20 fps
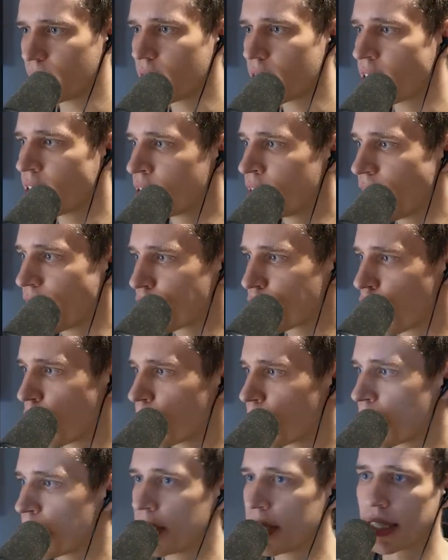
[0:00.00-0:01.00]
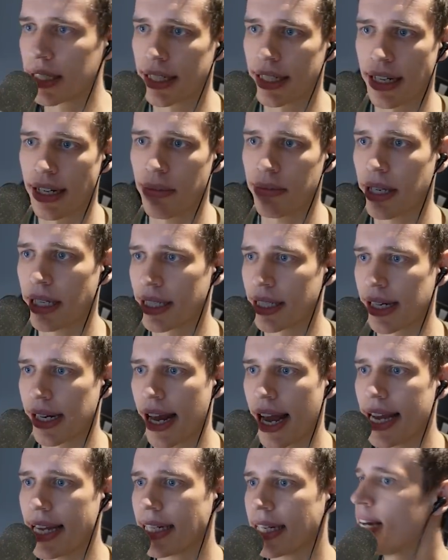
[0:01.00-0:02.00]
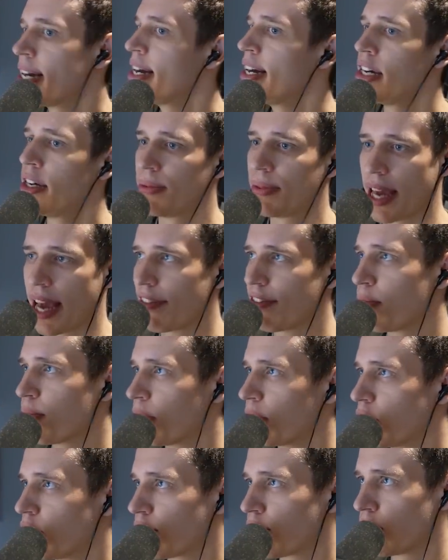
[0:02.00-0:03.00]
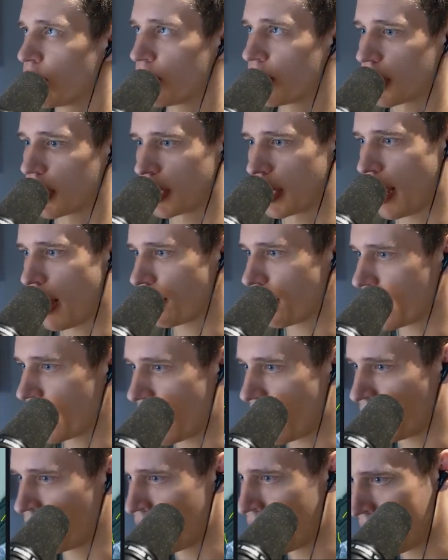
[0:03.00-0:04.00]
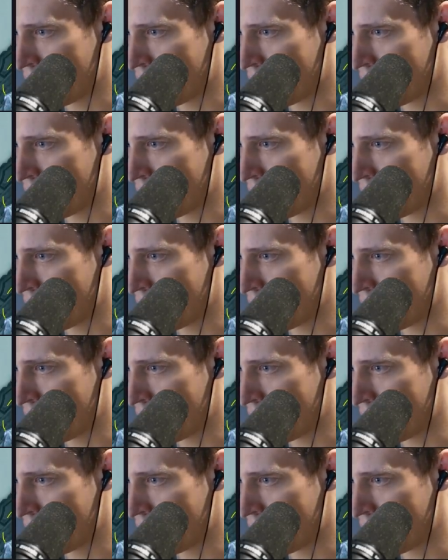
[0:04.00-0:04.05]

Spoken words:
Zealot run by being set up. That's nice. We have a bunch of Lurkers out now.